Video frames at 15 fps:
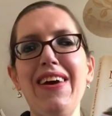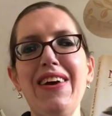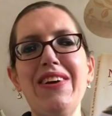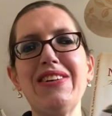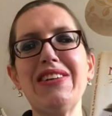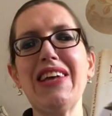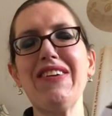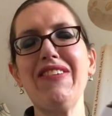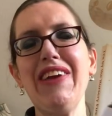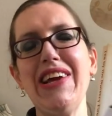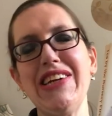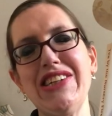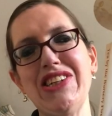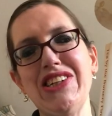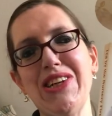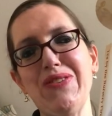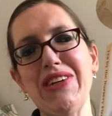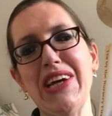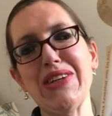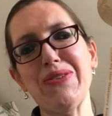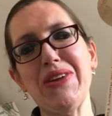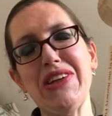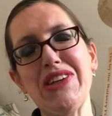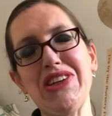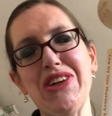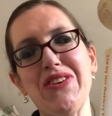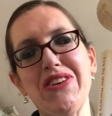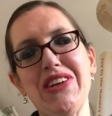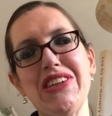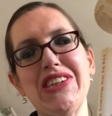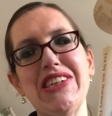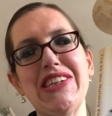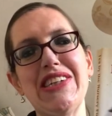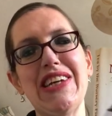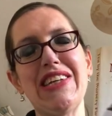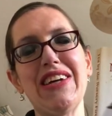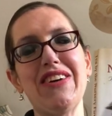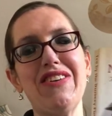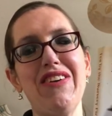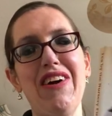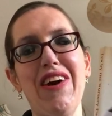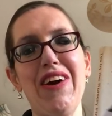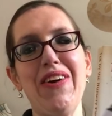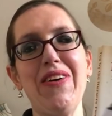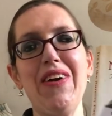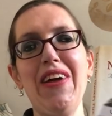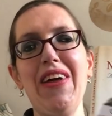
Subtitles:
You see the relationship she has with the children. She sees her grow.